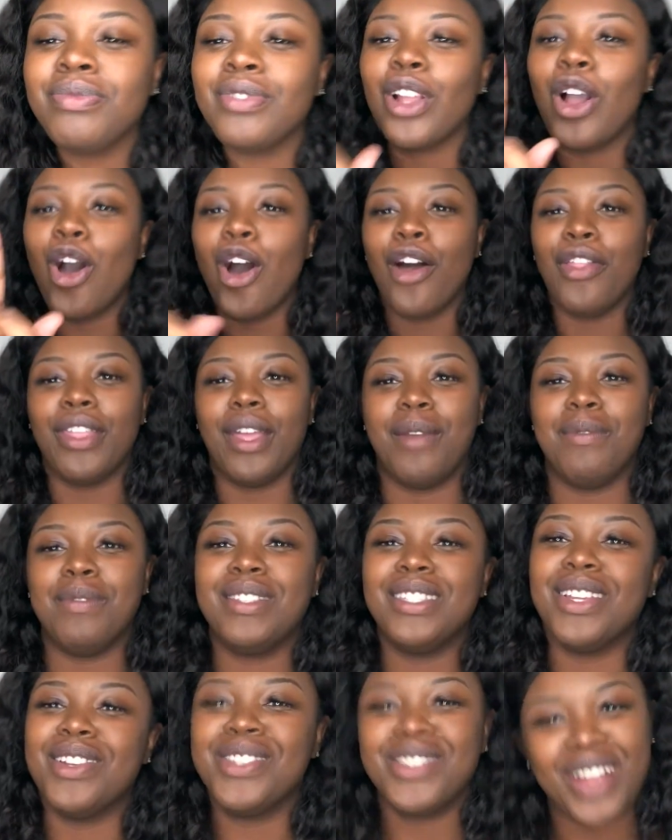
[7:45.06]
all them,
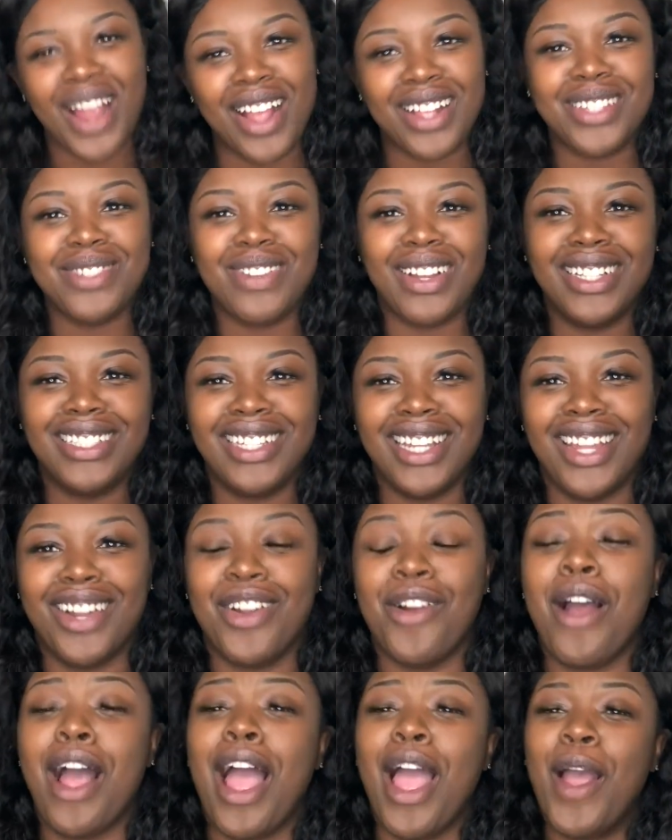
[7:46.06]
subscribe to my channel.
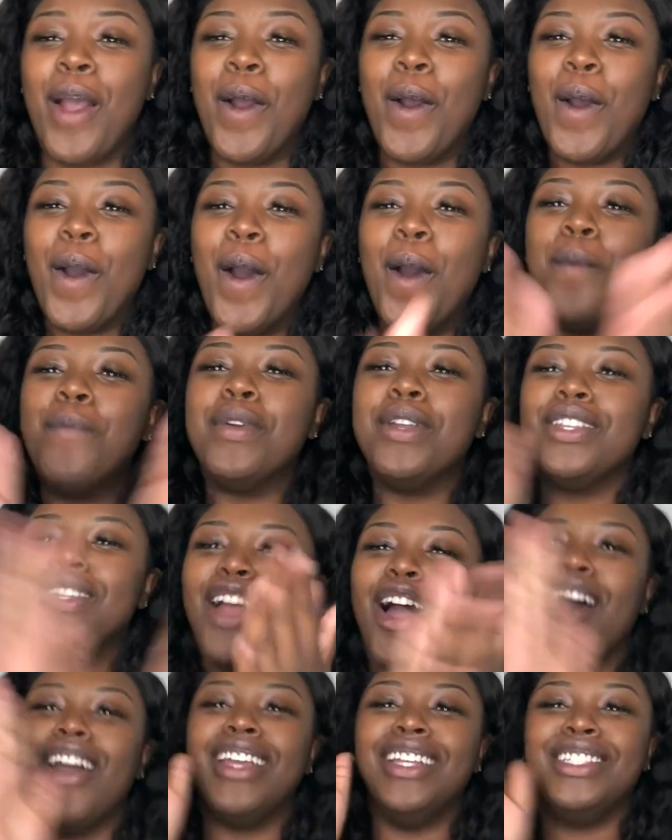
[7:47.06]
I hope
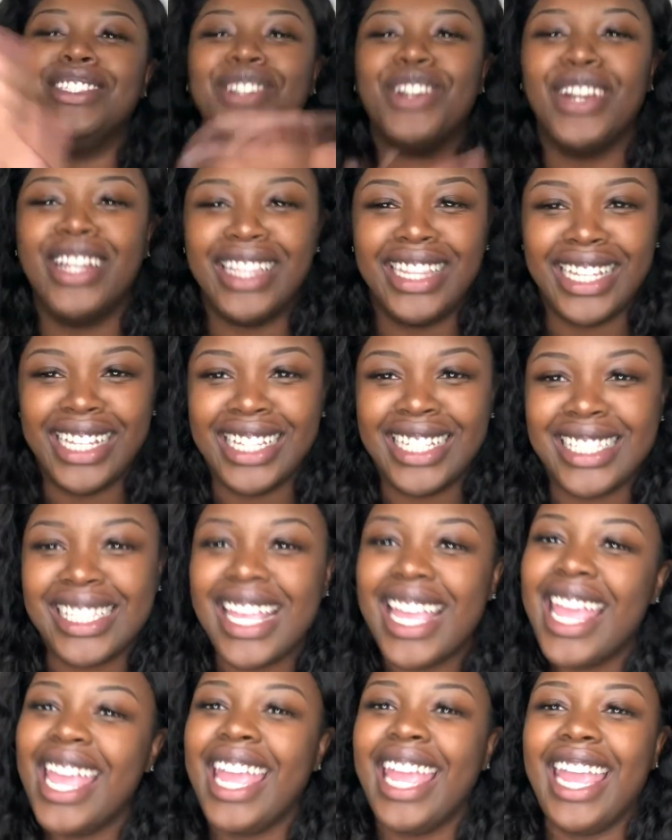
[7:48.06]
y'all enjoyed this.
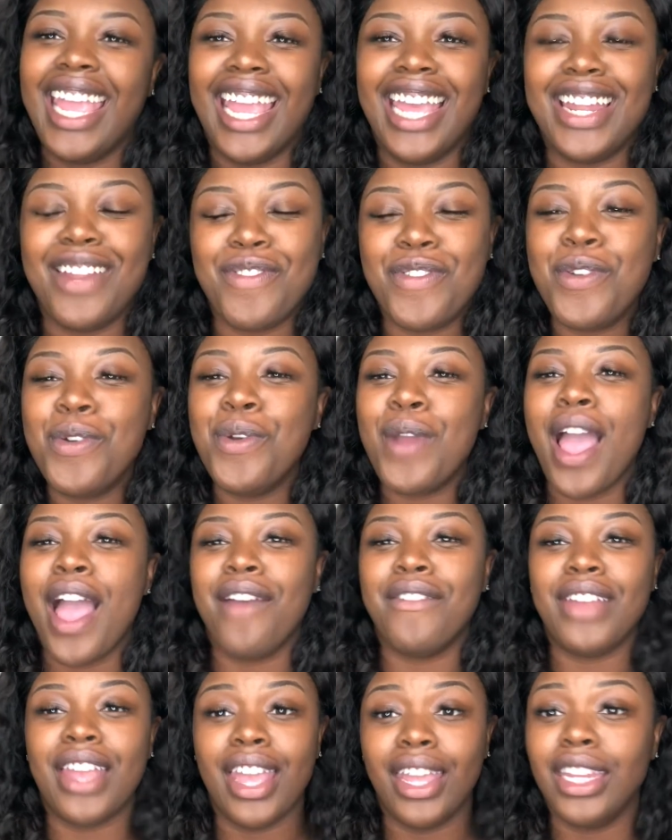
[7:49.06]
And if you
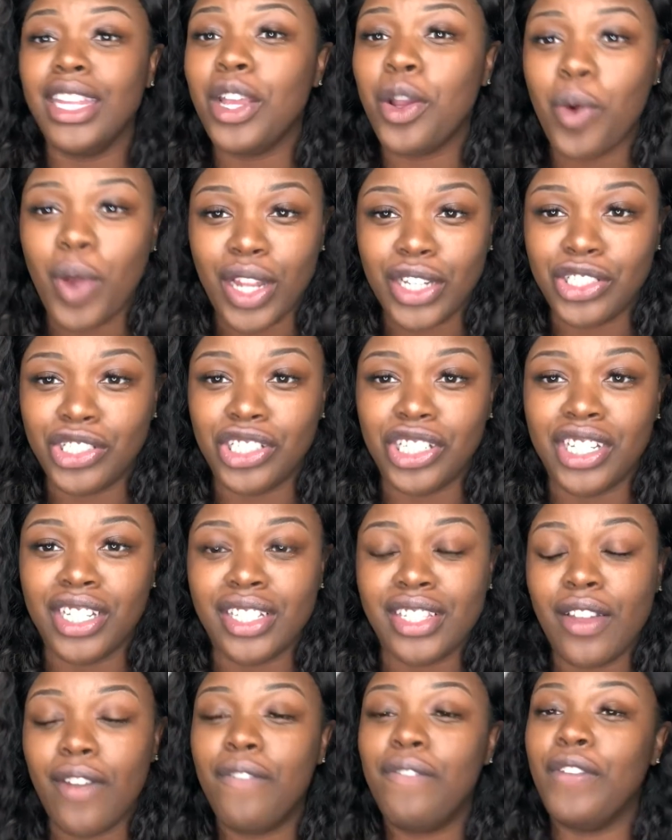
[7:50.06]
have any questions,
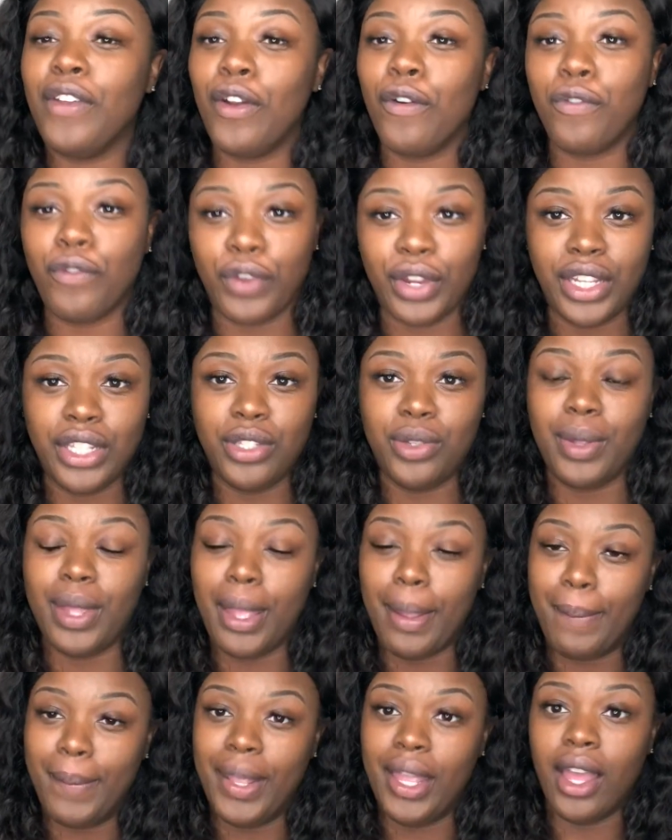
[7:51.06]
feel free to
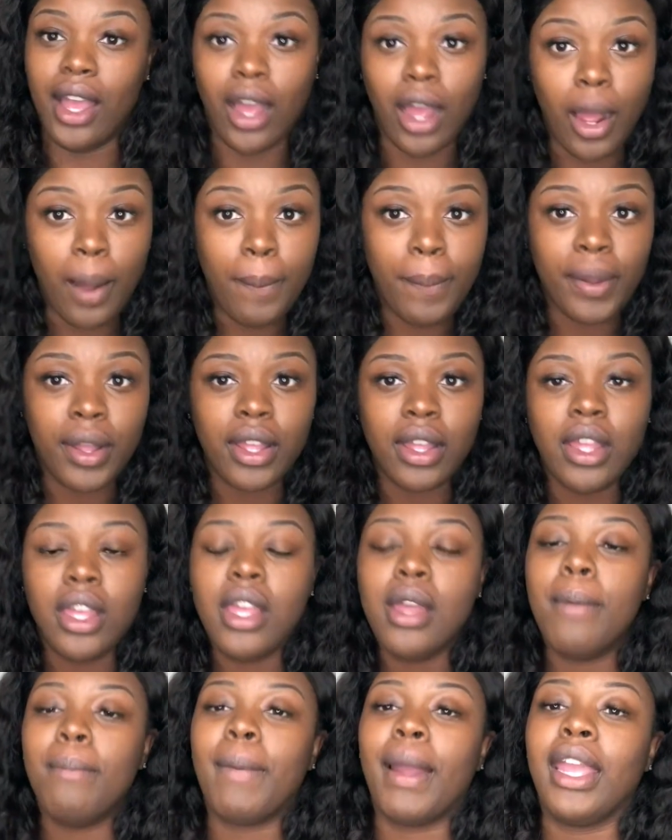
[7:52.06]
hit me up.
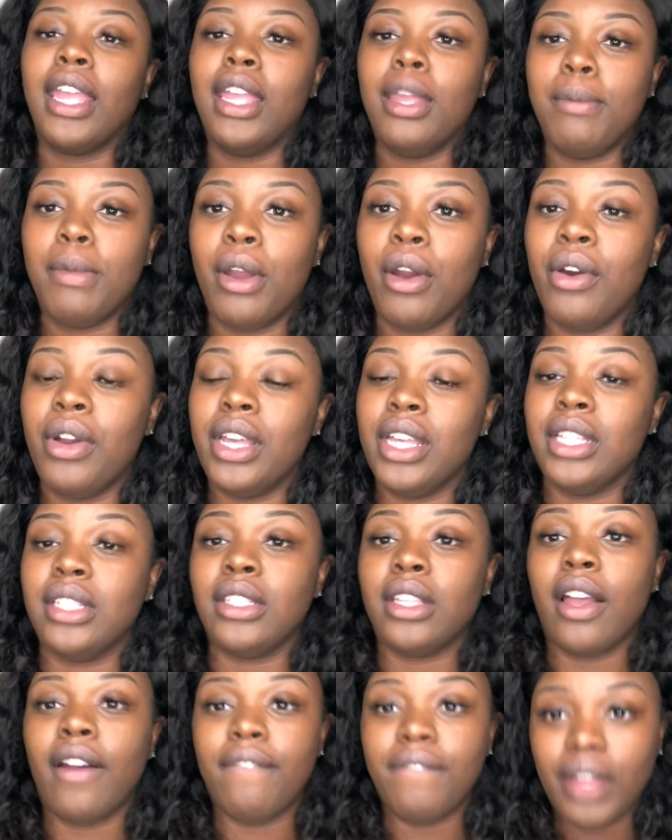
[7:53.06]
My email is
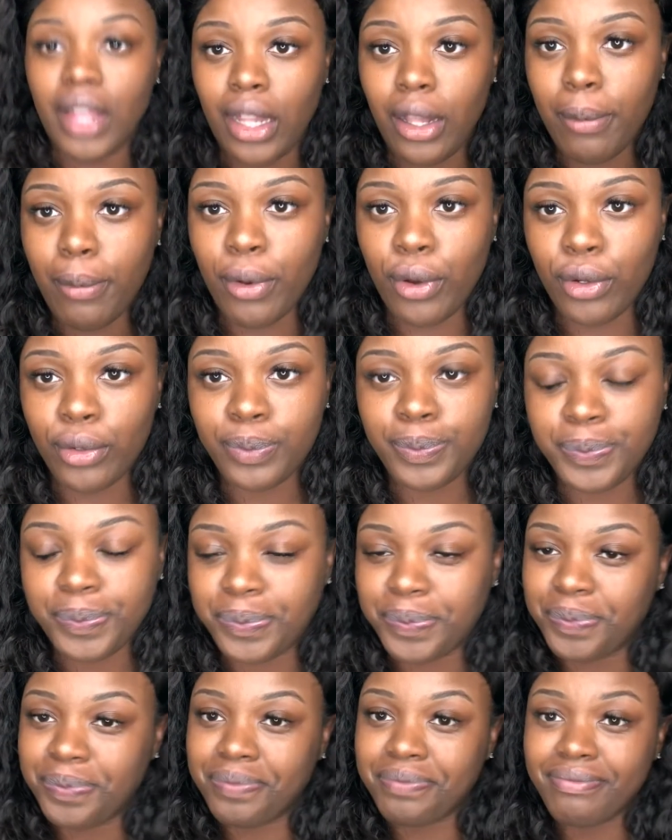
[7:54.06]
available.
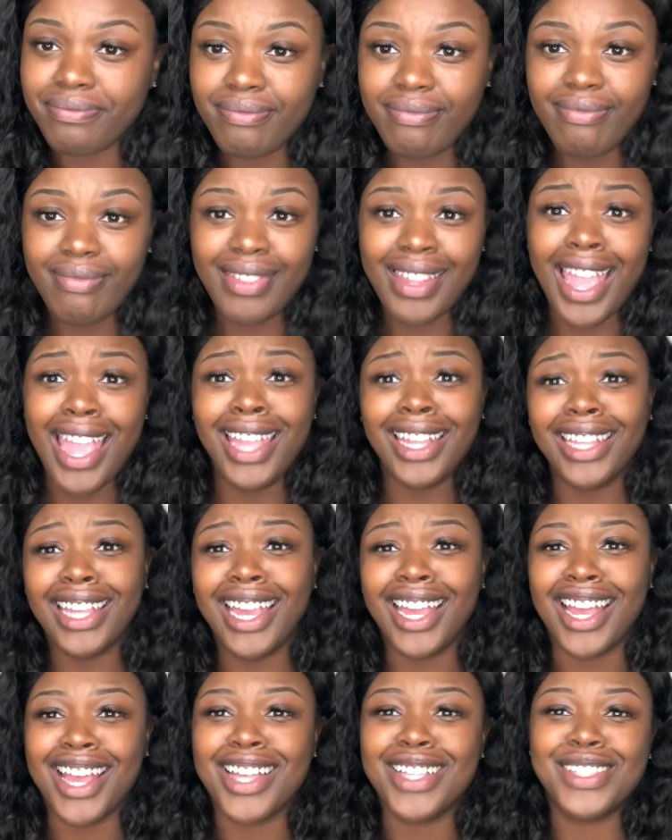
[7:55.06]
And
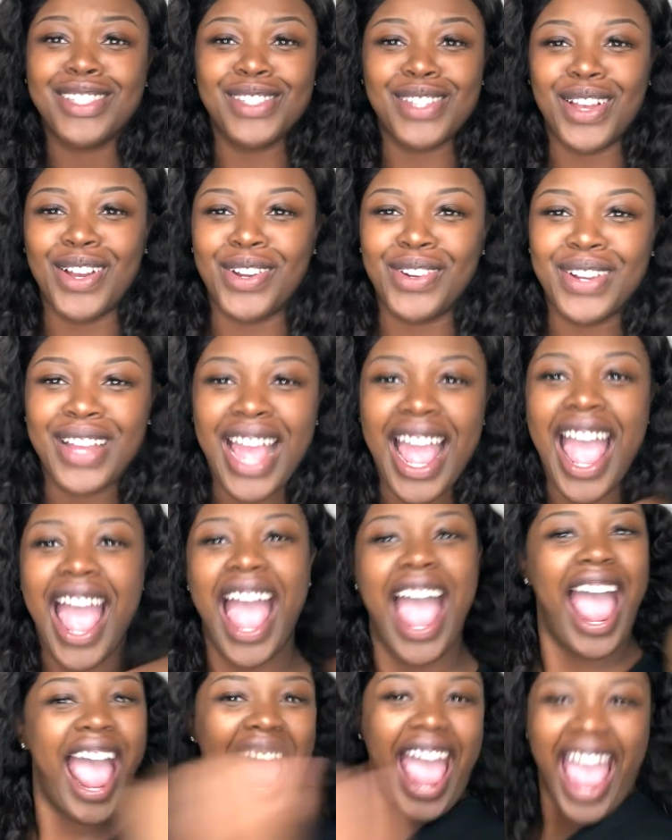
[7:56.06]
yeah, so
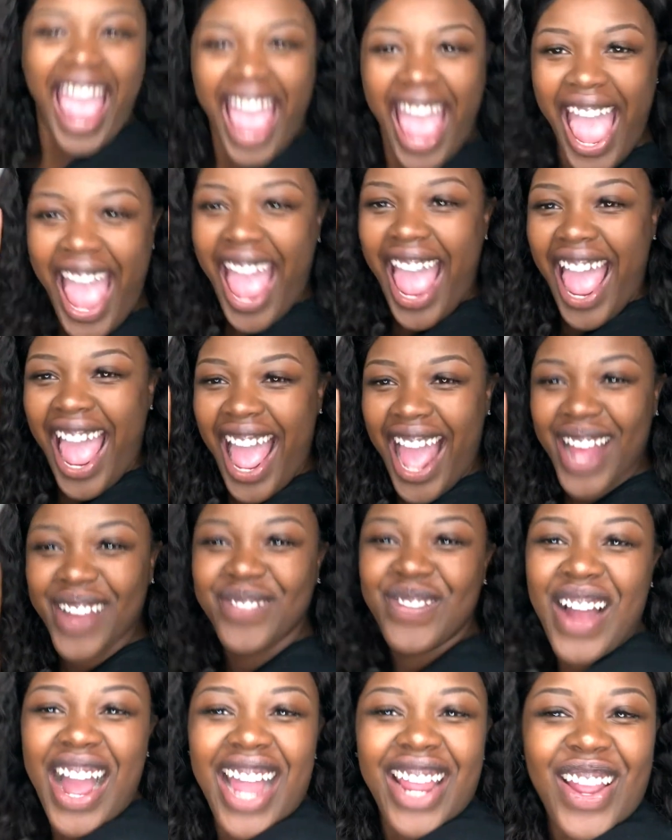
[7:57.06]

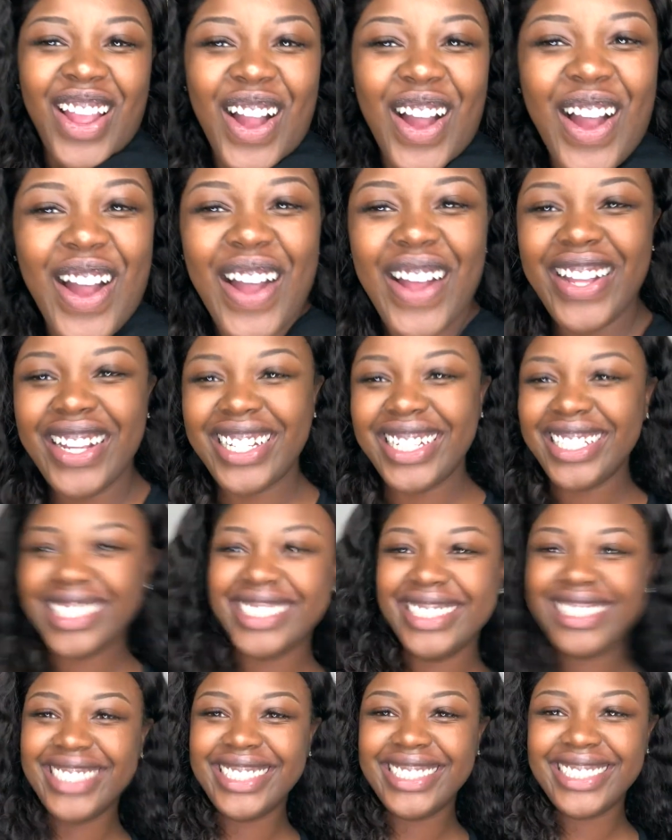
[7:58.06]
bye
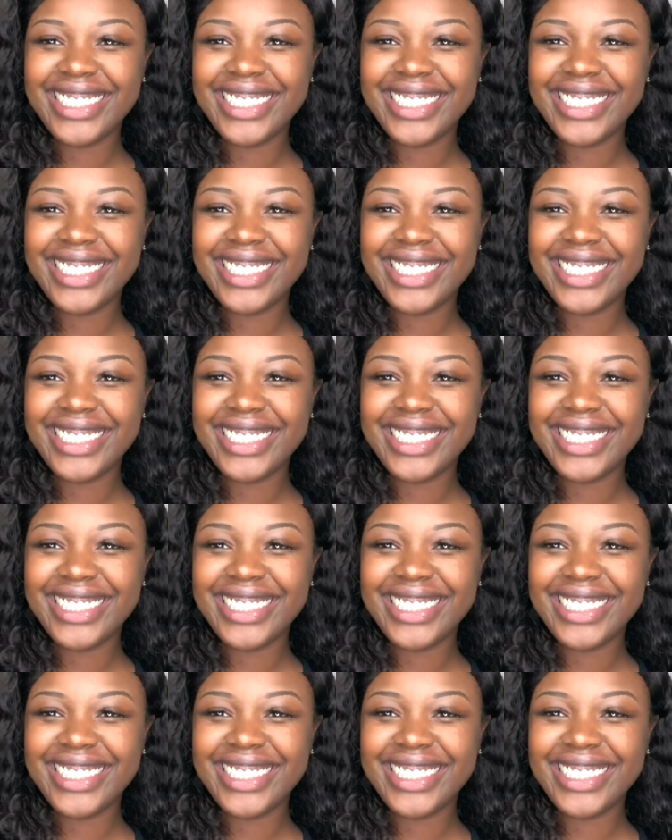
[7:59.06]
y'all.